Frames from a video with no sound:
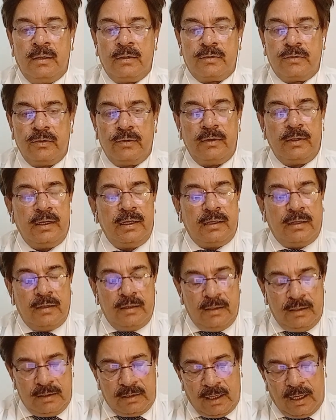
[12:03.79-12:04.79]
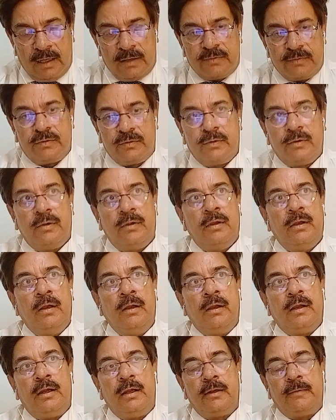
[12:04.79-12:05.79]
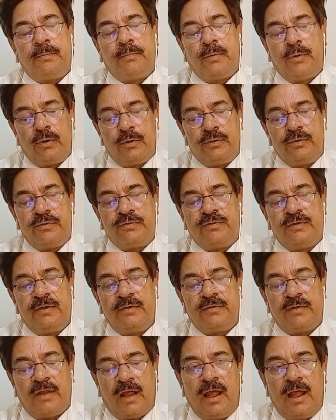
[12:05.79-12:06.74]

So it also produces